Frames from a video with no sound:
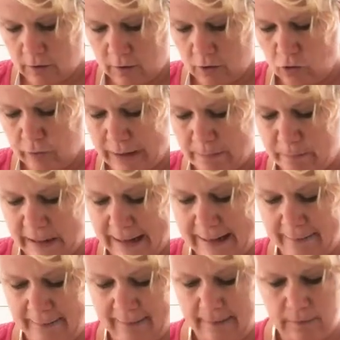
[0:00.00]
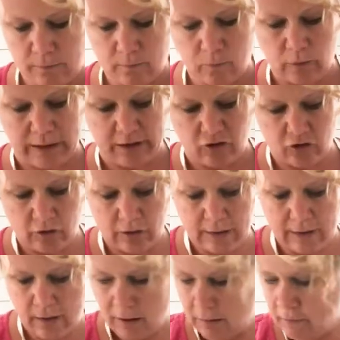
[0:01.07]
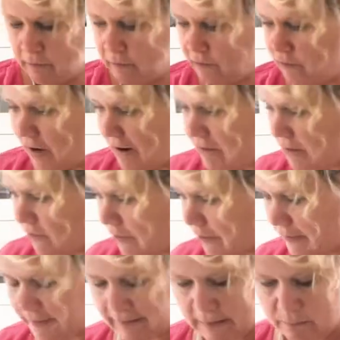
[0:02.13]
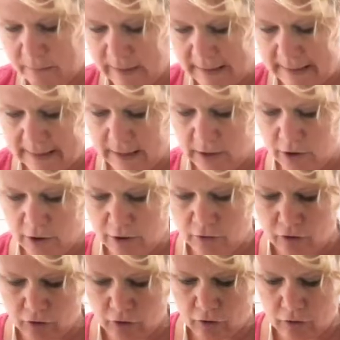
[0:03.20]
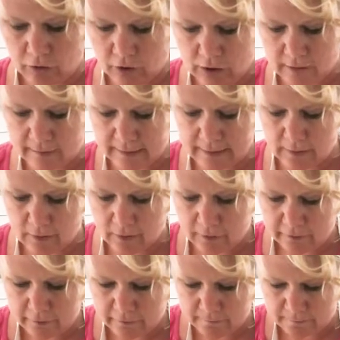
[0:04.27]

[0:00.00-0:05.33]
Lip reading: green beans, which I'm very simply going to cut in half.